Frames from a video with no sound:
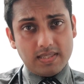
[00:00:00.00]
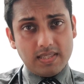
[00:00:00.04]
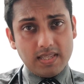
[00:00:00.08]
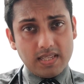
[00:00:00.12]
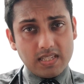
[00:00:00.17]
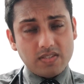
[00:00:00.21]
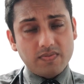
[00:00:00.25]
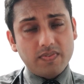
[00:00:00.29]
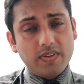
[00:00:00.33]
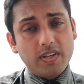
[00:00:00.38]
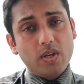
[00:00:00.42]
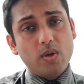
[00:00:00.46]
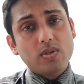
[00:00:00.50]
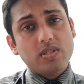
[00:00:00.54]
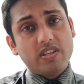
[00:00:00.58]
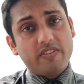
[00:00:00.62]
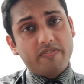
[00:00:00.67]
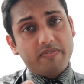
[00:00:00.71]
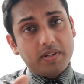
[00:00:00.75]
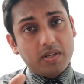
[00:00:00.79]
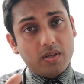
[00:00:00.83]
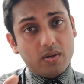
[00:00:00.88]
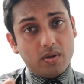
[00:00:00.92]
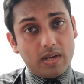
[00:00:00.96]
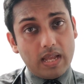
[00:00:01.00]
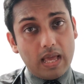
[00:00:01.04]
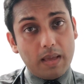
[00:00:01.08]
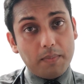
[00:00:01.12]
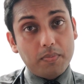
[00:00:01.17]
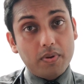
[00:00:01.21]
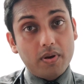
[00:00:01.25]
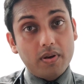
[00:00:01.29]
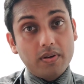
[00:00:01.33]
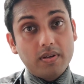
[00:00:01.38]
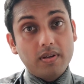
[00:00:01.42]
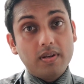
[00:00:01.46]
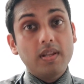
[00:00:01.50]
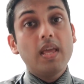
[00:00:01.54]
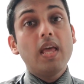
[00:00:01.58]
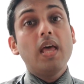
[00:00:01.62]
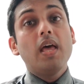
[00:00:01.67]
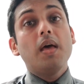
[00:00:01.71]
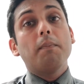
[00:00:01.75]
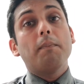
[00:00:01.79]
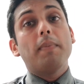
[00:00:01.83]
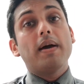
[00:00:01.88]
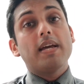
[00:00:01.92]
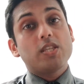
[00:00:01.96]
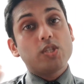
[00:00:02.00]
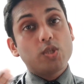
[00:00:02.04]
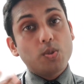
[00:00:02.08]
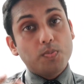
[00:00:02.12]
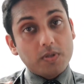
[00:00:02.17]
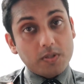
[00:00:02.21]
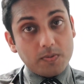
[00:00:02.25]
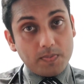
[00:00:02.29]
These videos have been collaborated by super